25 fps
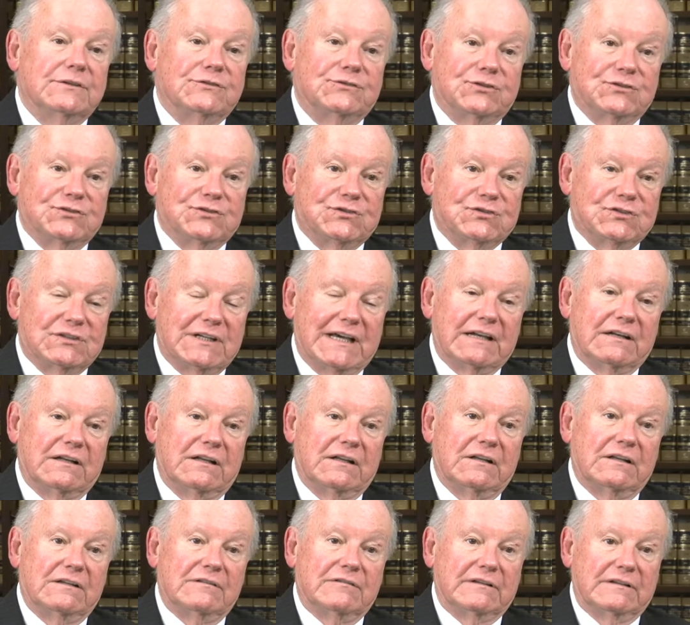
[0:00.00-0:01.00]
to
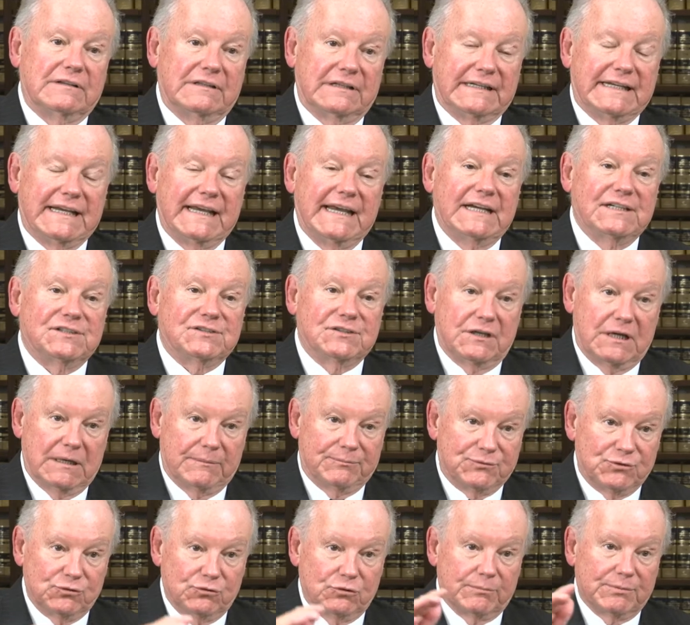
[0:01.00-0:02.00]
settle the case
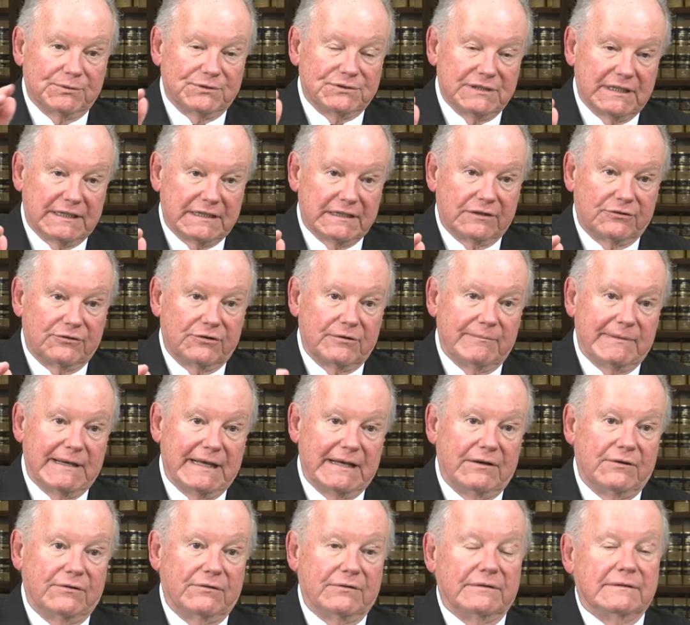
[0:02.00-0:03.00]
up to a particular
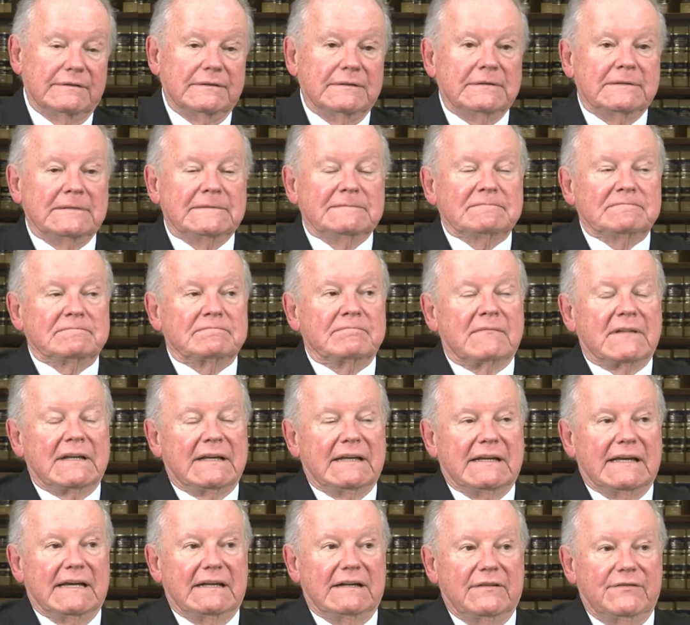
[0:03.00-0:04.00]
amount.
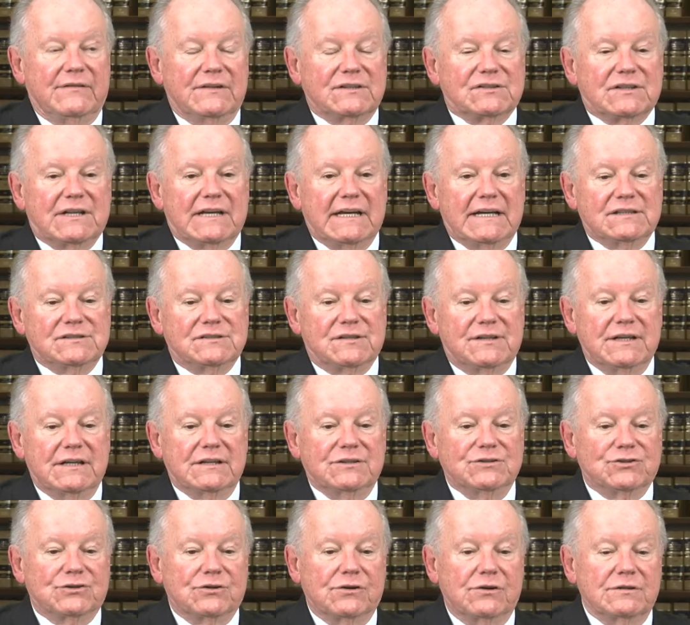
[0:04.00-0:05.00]
And in this case, the
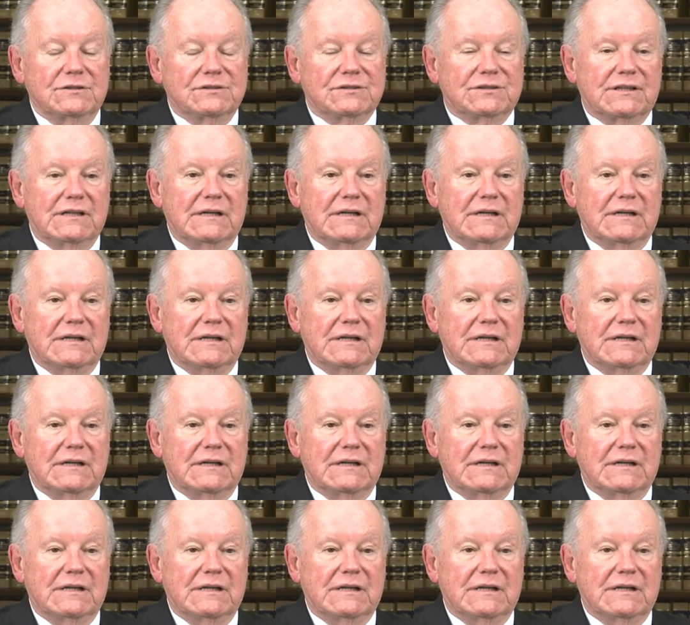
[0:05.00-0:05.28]
insurance